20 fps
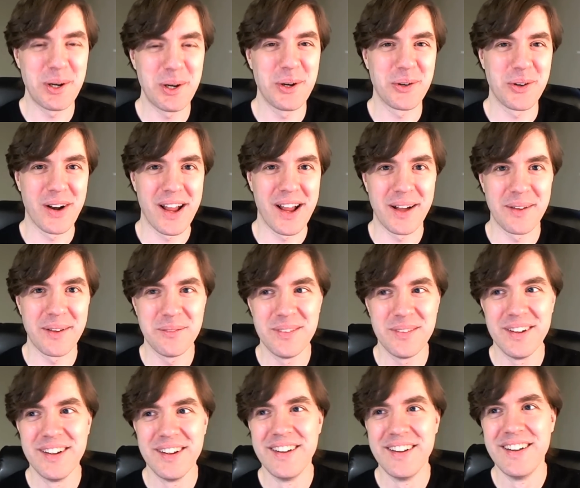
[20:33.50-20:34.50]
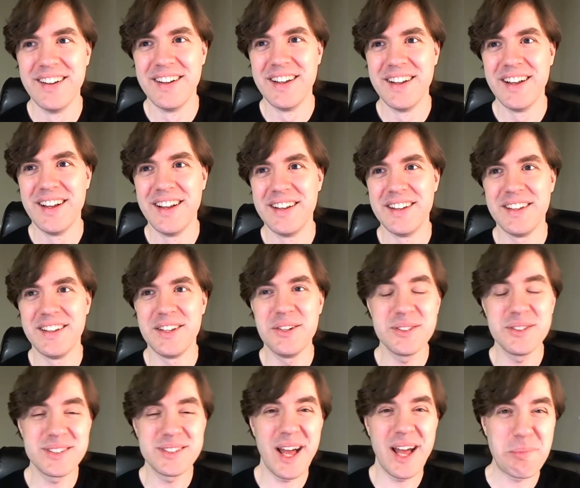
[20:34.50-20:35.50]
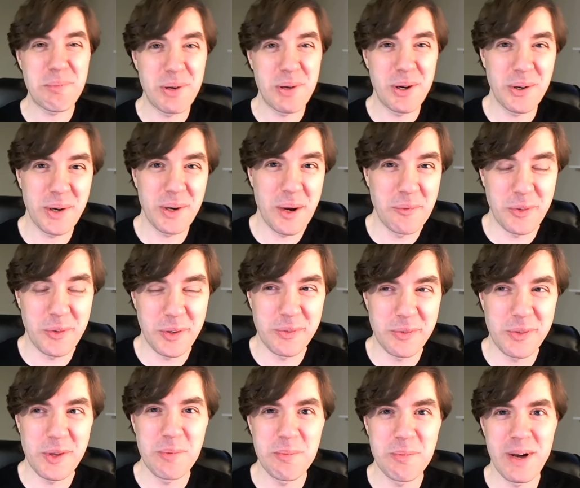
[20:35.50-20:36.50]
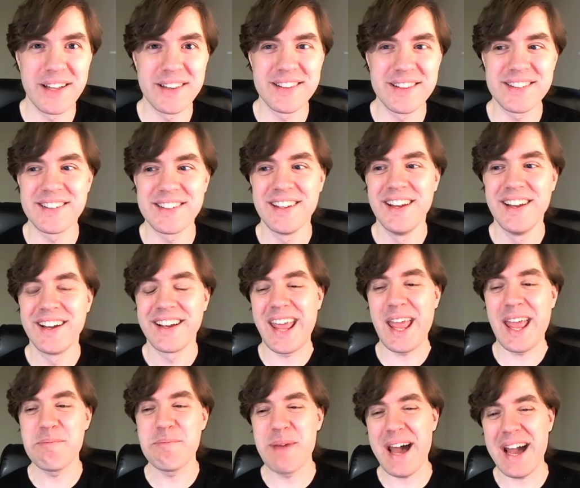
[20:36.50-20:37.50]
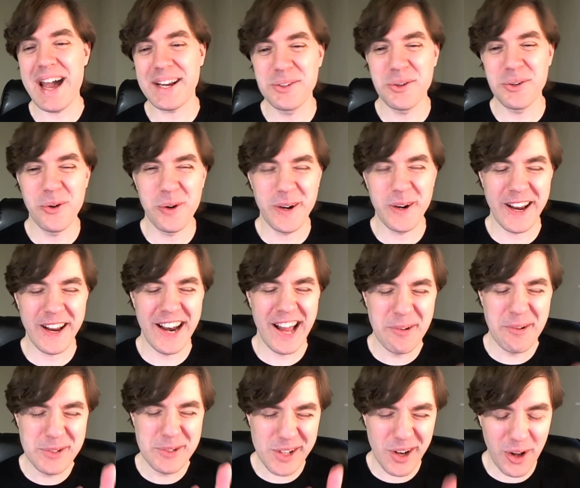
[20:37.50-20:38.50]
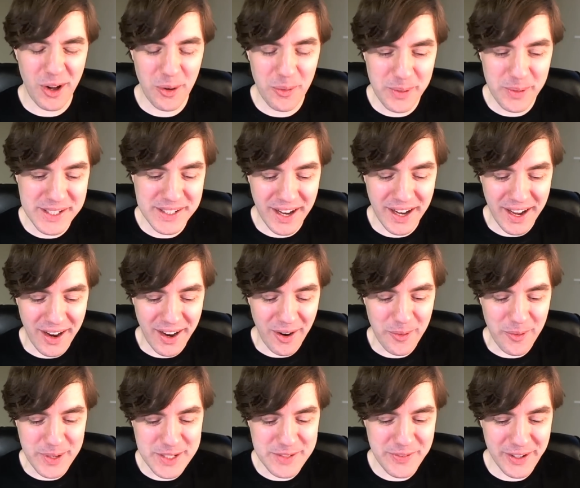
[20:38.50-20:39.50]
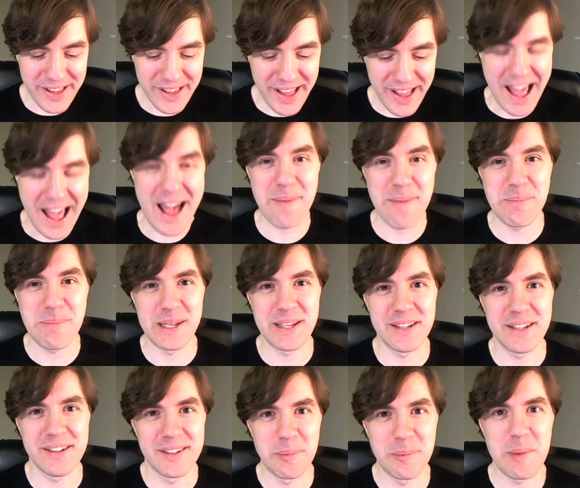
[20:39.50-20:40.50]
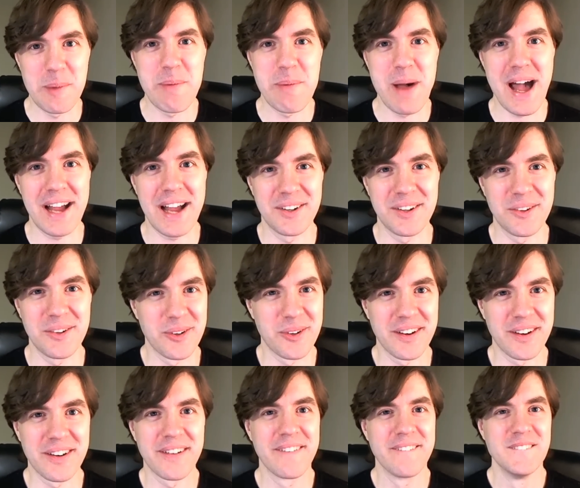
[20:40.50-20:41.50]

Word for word: program, used that program for a few months, came back to org, and I was always, I always felt happy to be back in org.